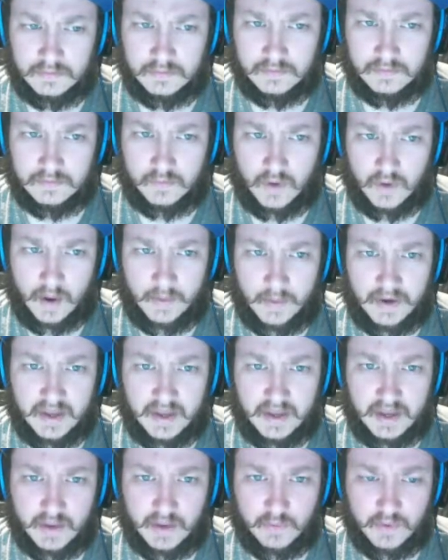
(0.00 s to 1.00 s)
Why would oh,
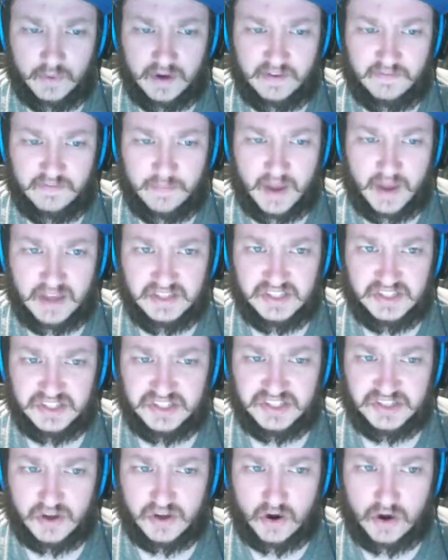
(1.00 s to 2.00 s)
I get I rid of my
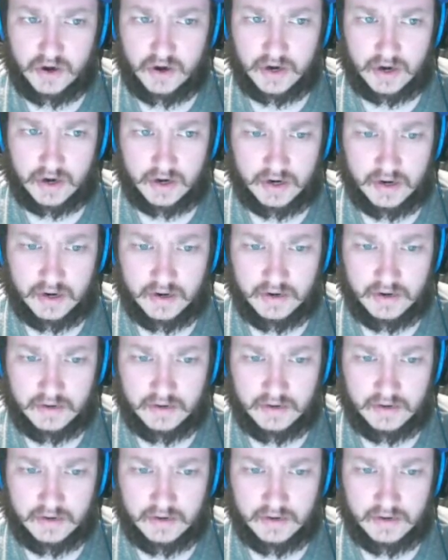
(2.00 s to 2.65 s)
starter?